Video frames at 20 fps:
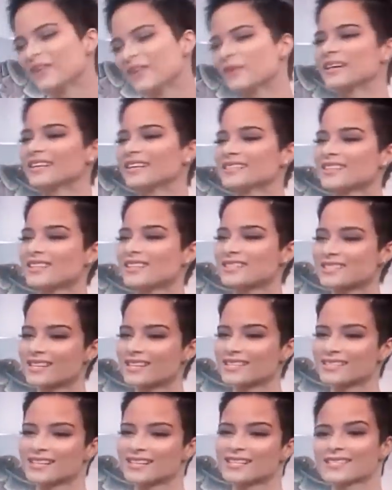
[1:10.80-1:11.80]
Well, it all
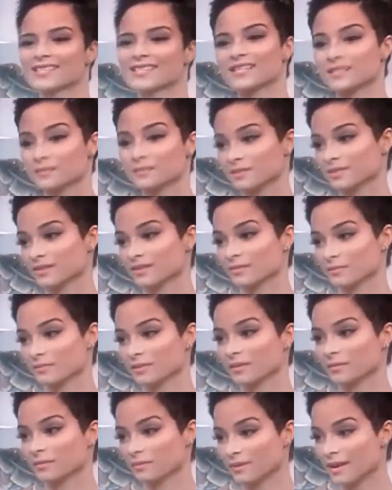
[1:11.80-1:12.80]
started at St. Peter and
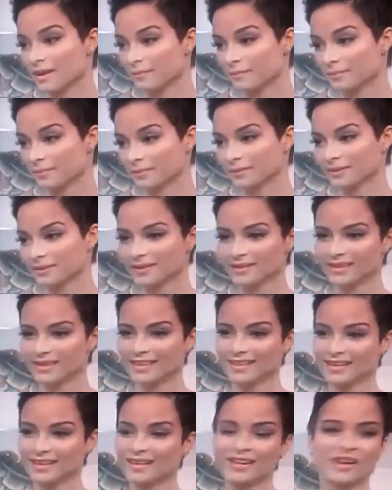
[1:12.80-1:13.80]
Paul, right?
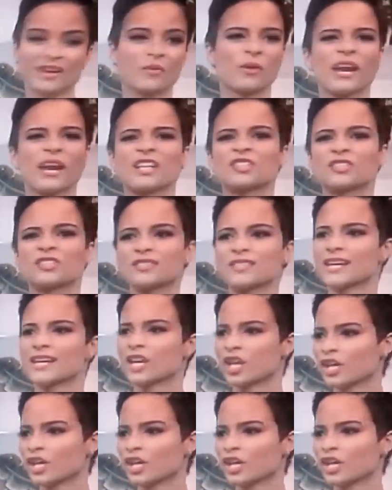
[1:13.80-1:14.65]
Well, I should say